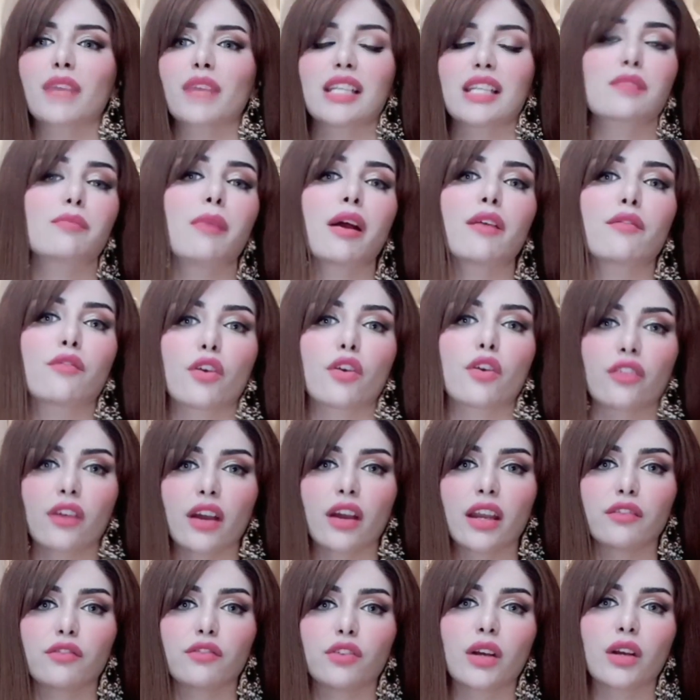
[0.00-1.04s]
It's by
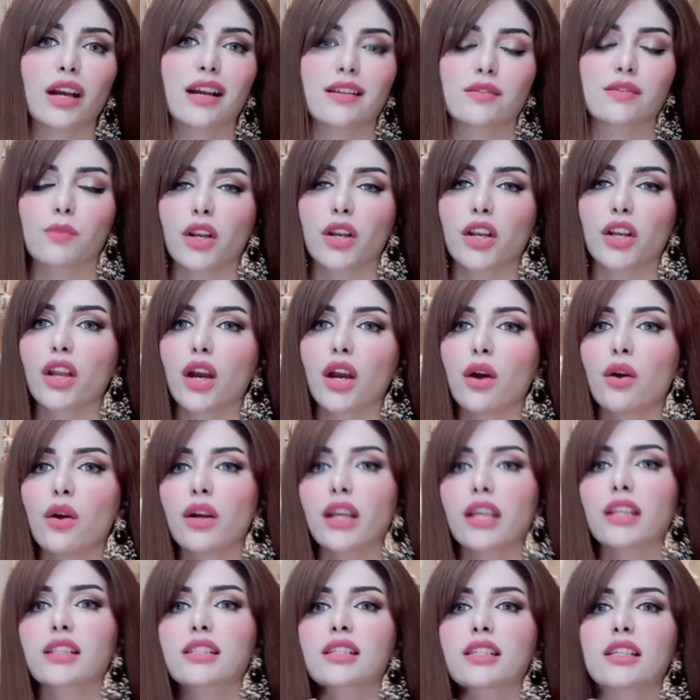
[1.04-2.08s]
Wertha, if you guys want to know.
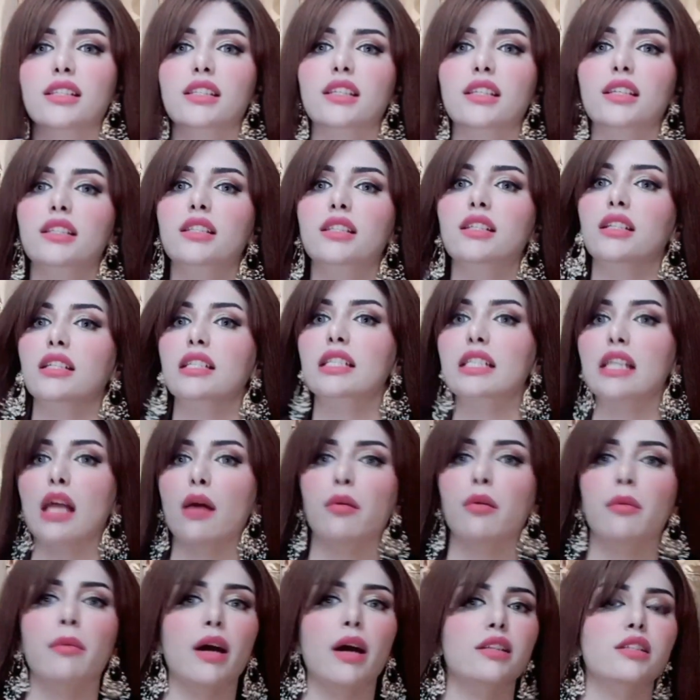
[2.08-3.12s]
It's in
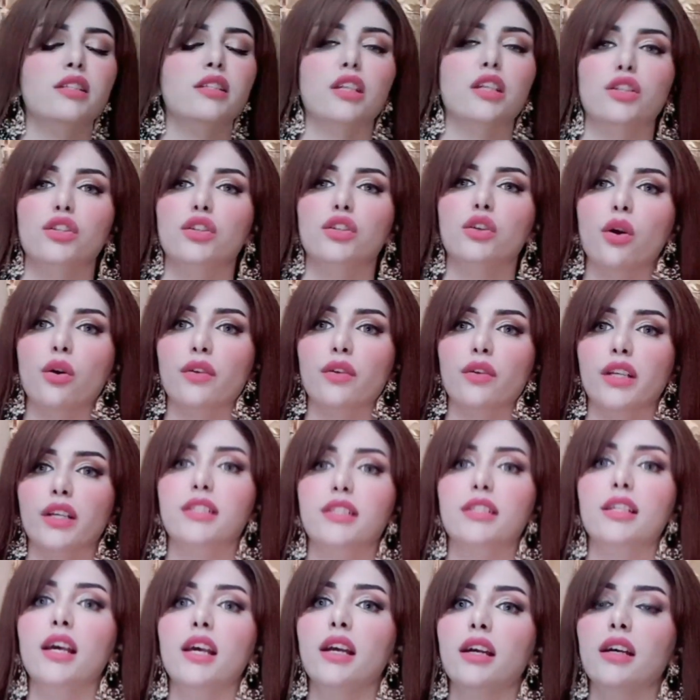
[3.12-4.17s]
Islamabad,
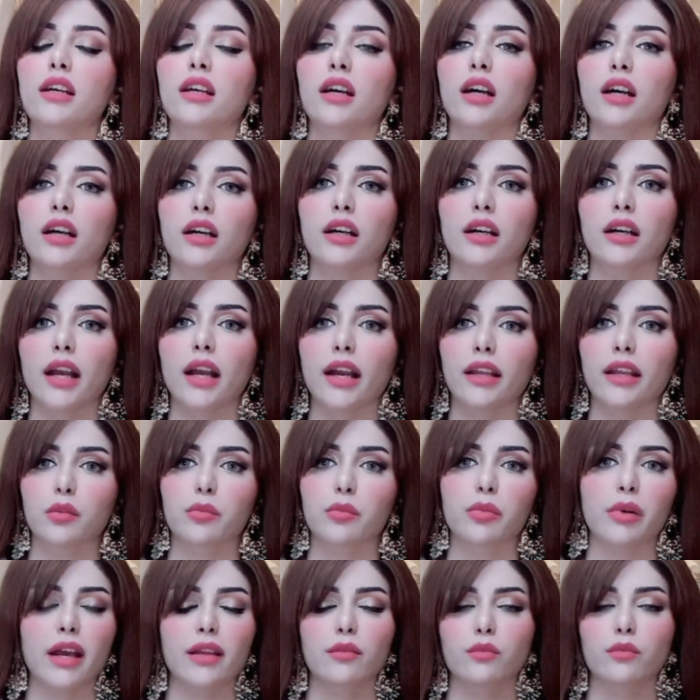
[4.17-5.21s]
Centaurus, and the
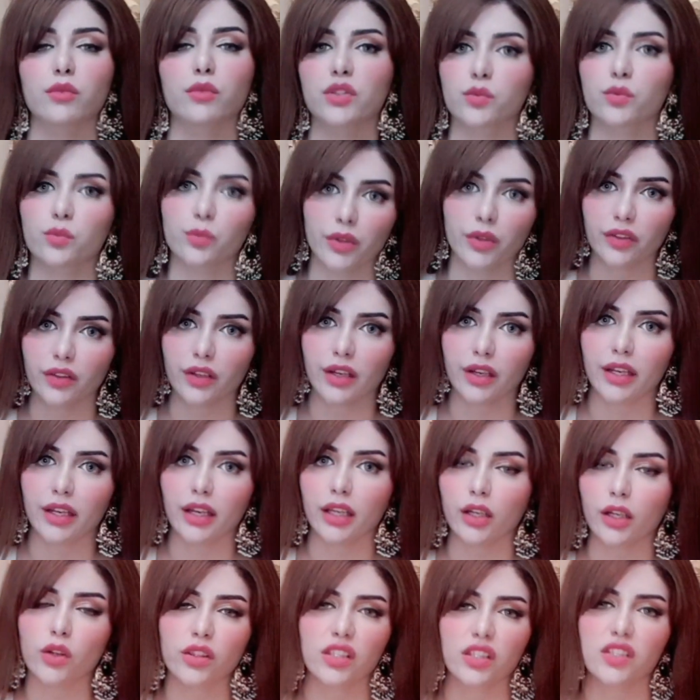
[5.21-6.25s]
brand was Wertha, and
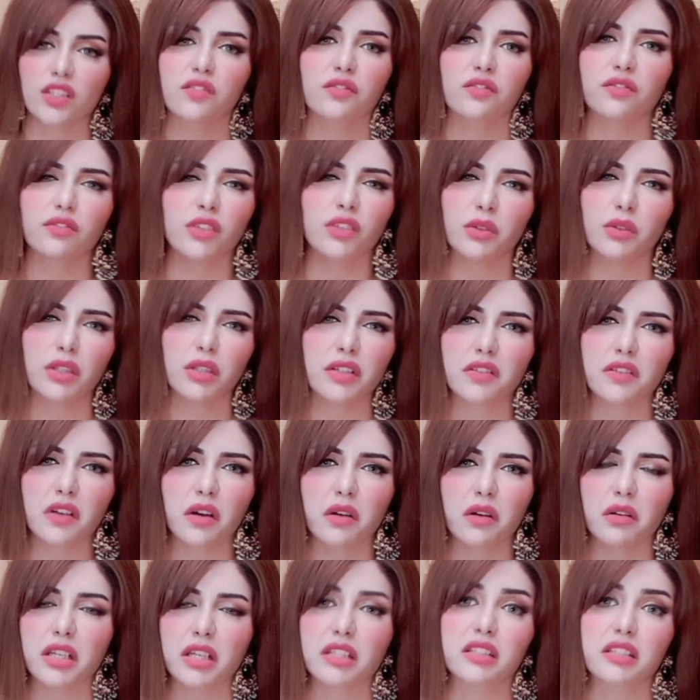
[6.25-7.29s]
I got this a few years
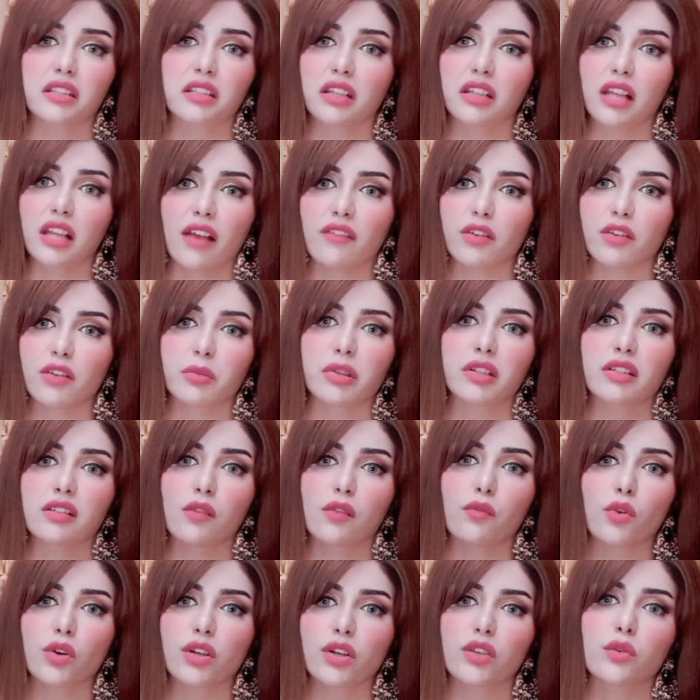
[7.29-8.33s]
ago. I still have it because
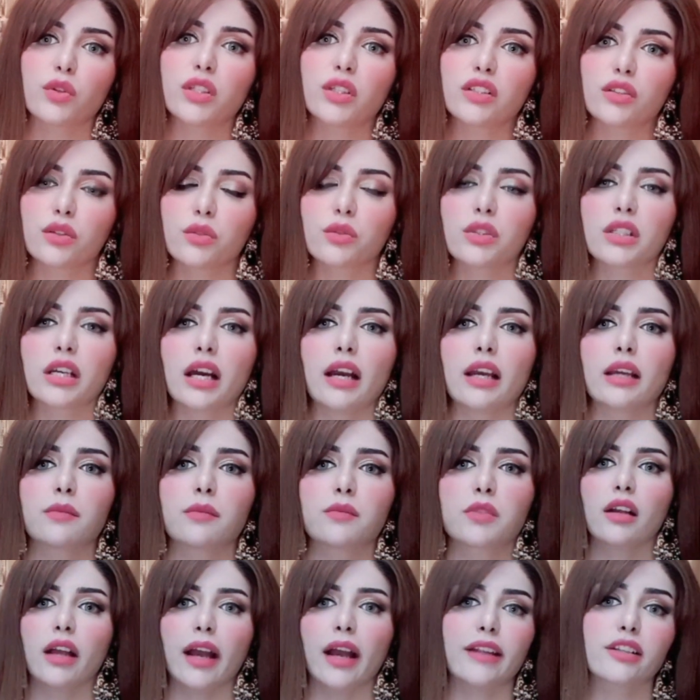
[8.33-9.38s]
I've worn it only 2
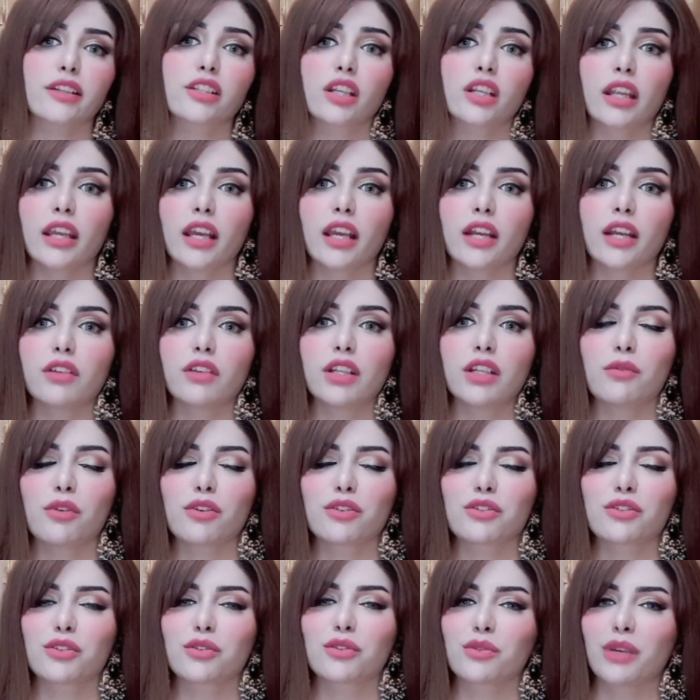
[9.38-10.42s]
times, and today I really
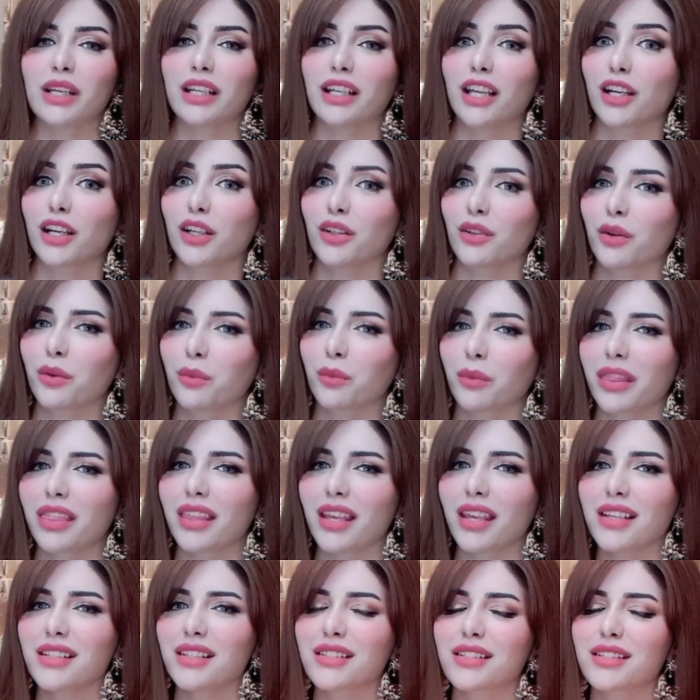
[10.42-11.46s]
wanted to create like a look with
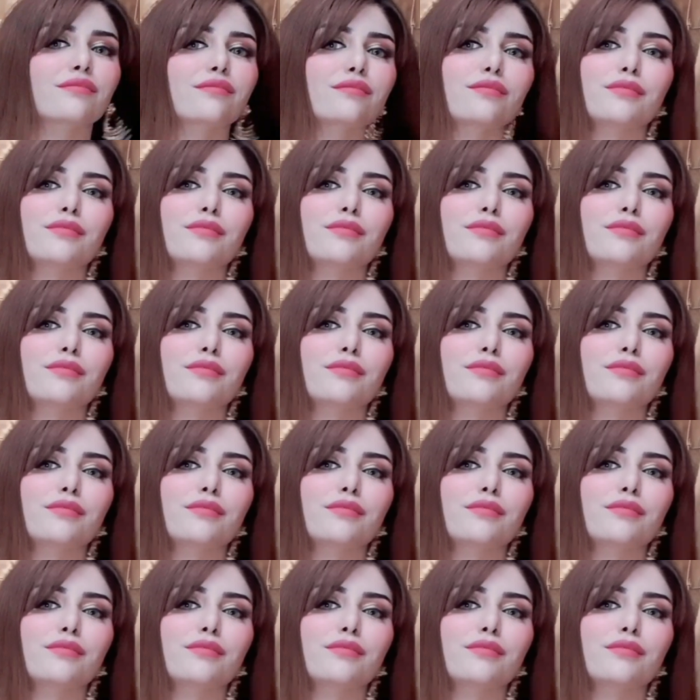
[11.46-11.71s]
this.